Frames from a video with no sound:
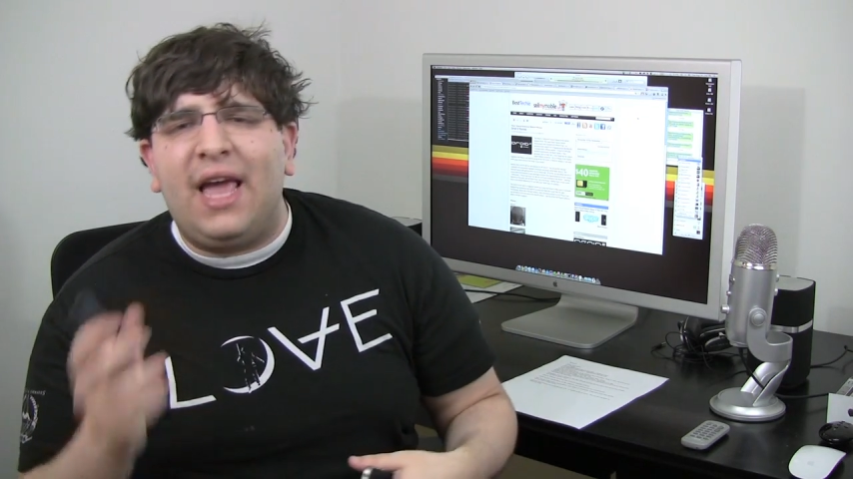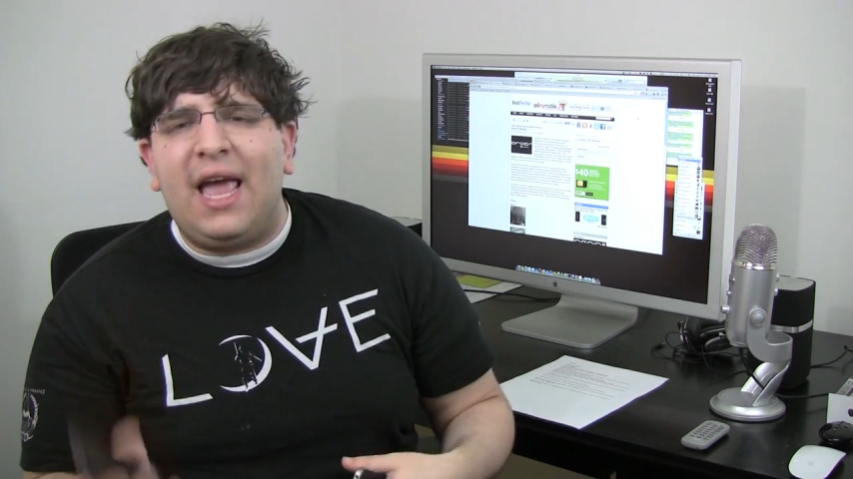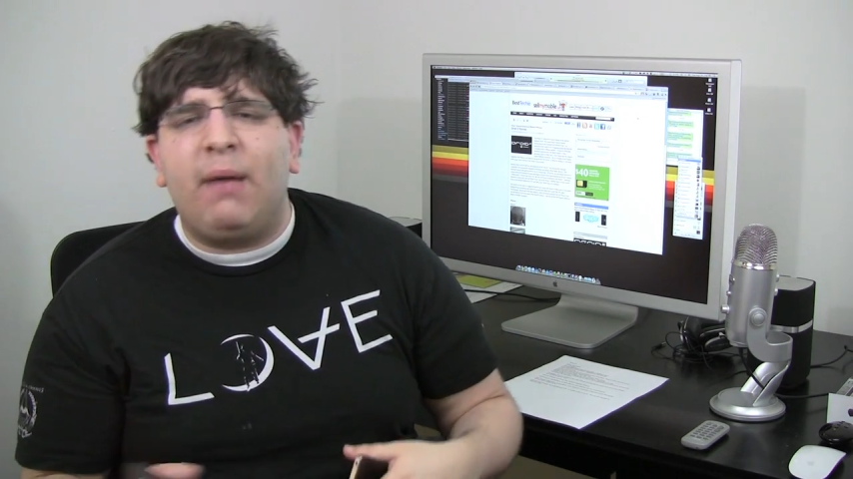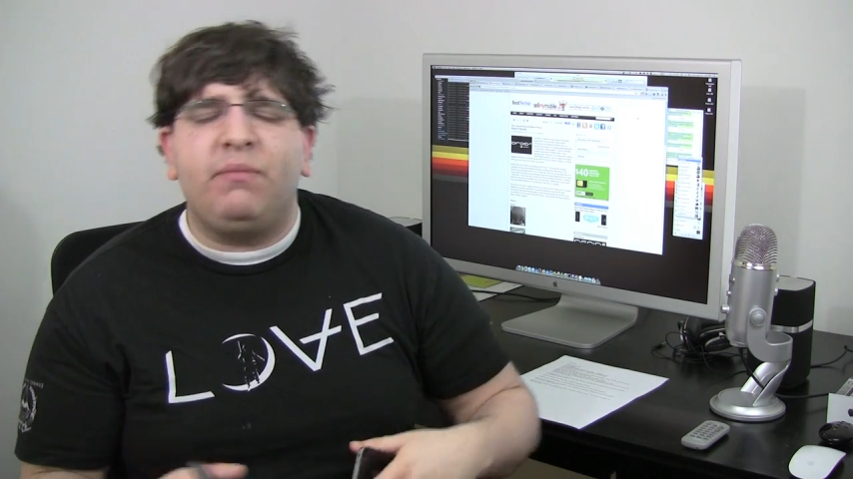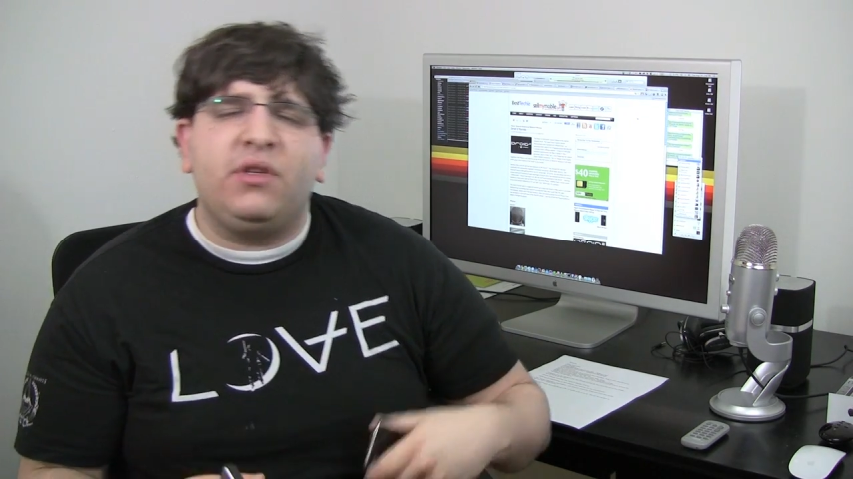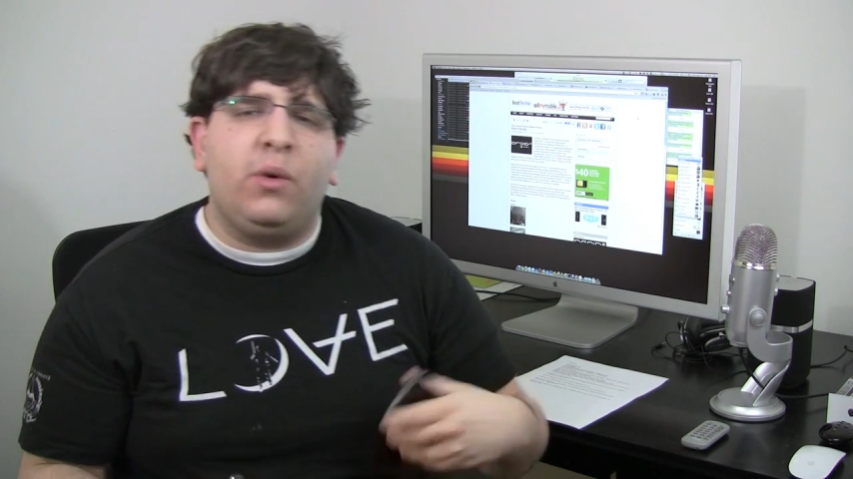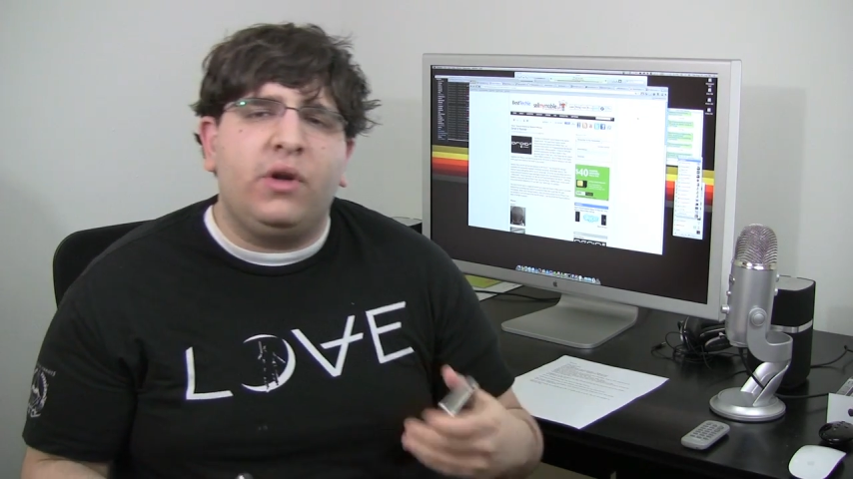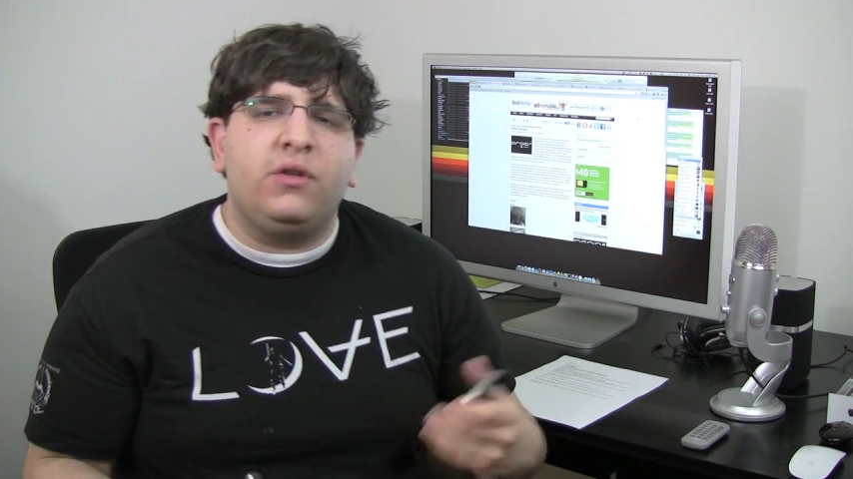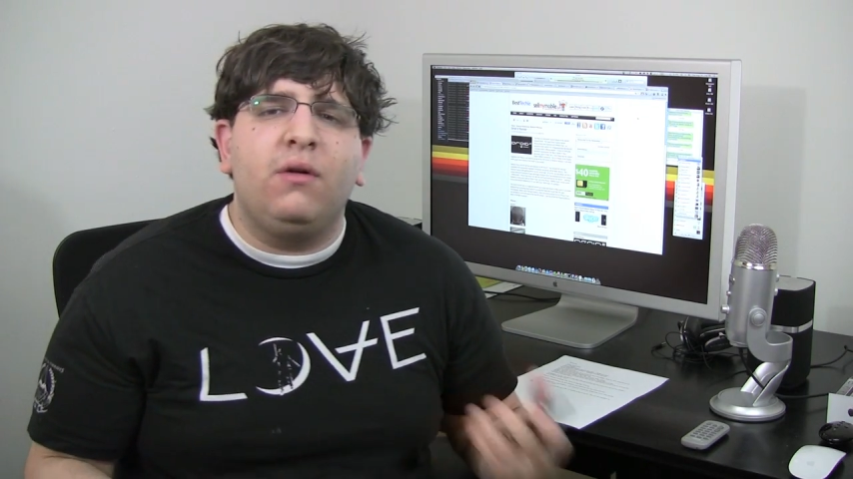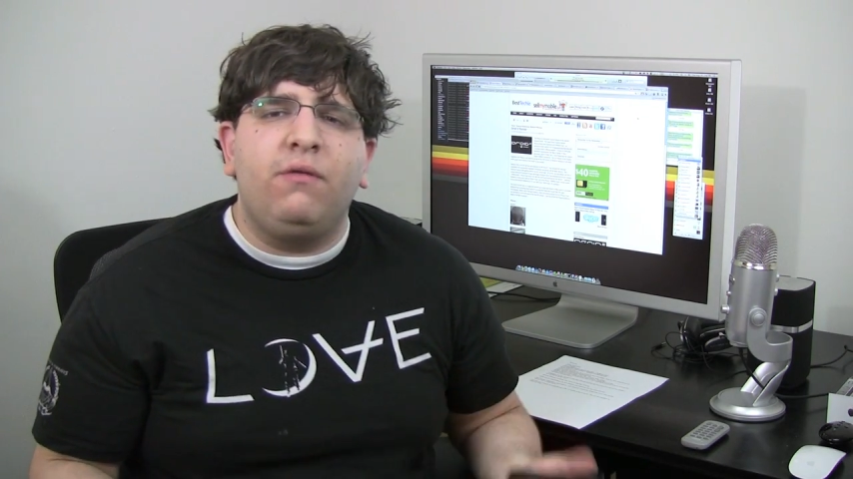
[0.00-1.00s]
apps, so on
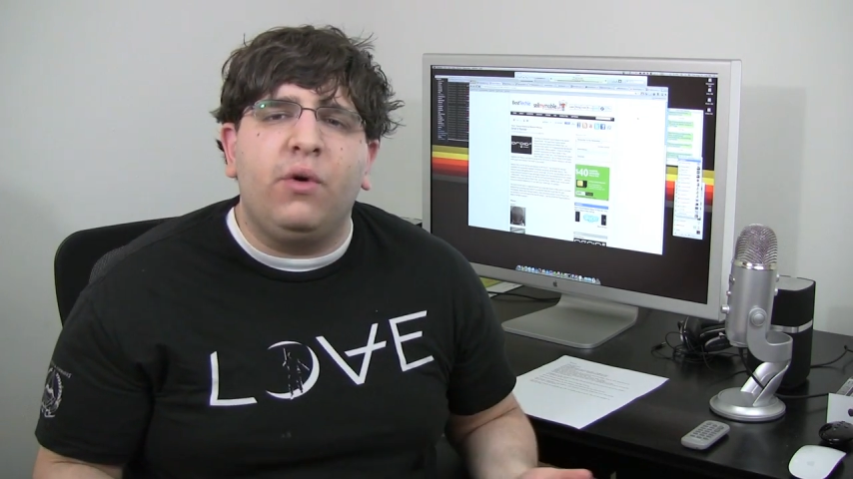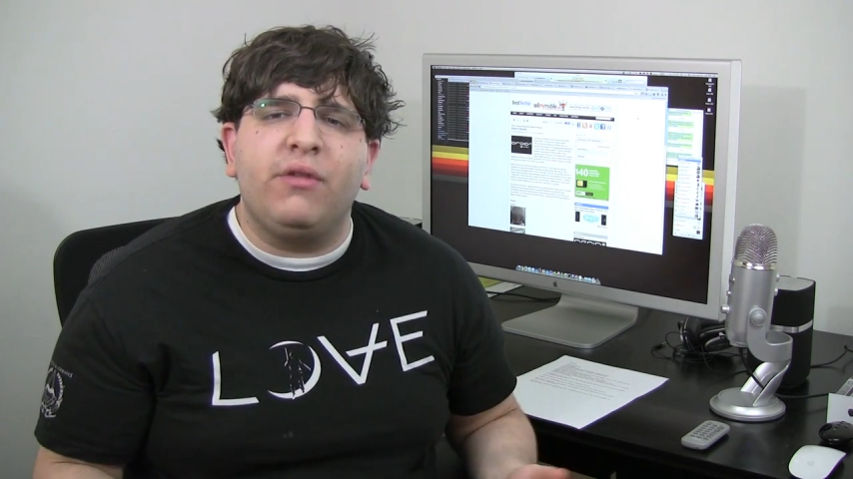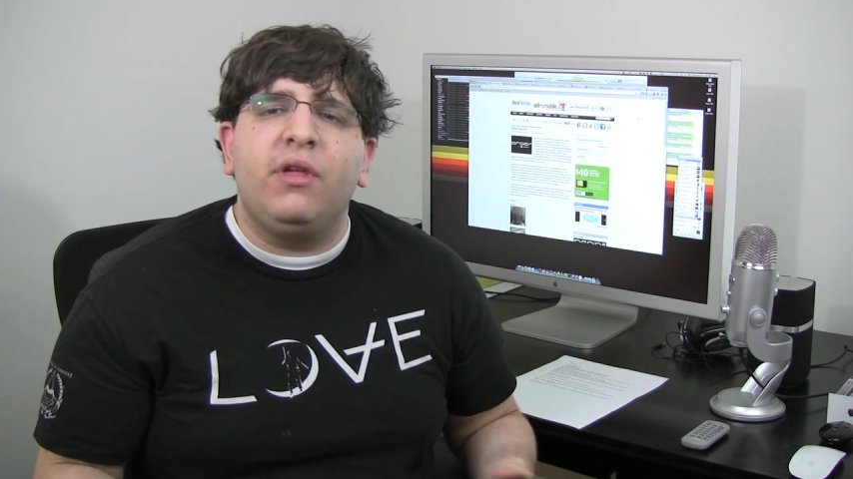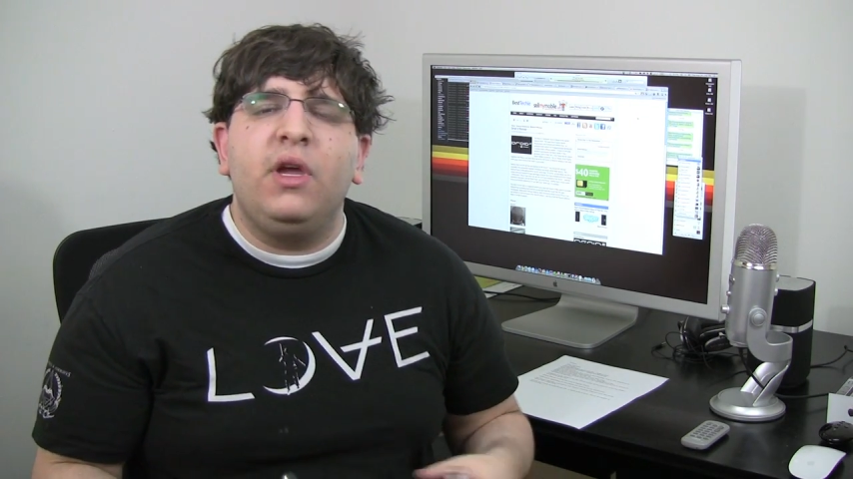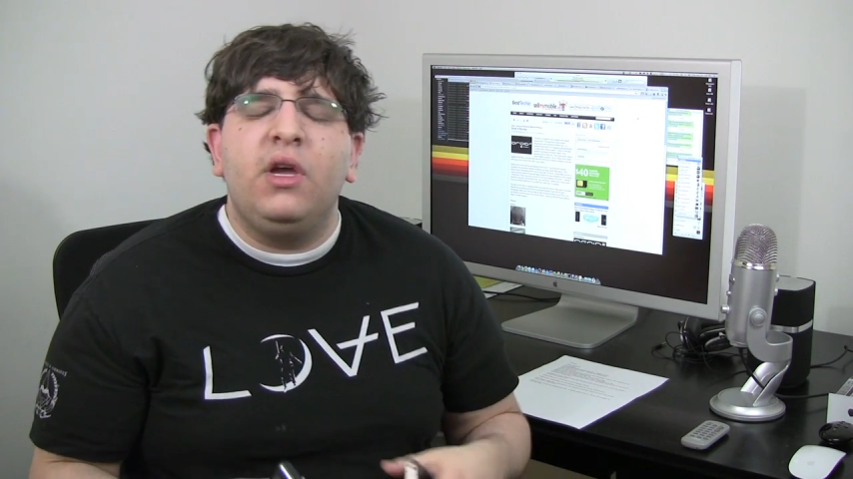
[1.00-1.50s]
and so forth.